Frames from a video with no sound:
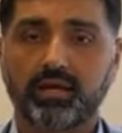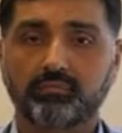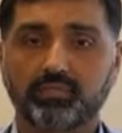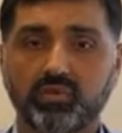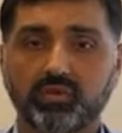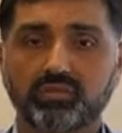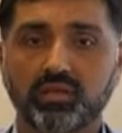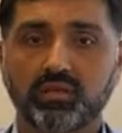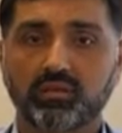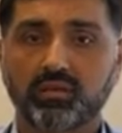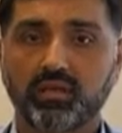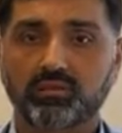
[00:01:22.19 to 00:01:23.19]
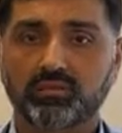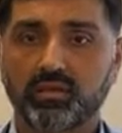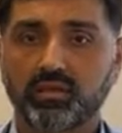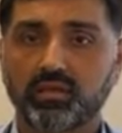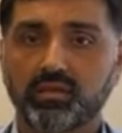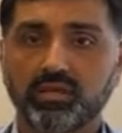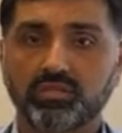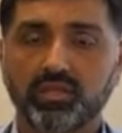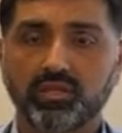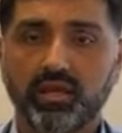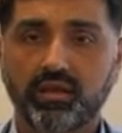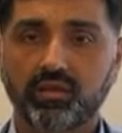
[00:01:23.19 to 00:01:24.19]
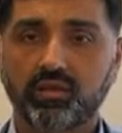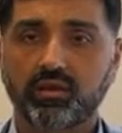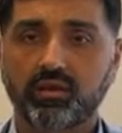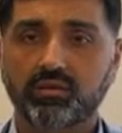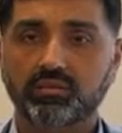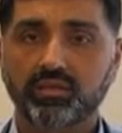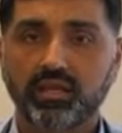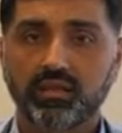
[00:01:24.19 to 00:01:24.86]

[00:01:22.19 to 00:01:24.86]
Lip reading: So it's a condition that occurs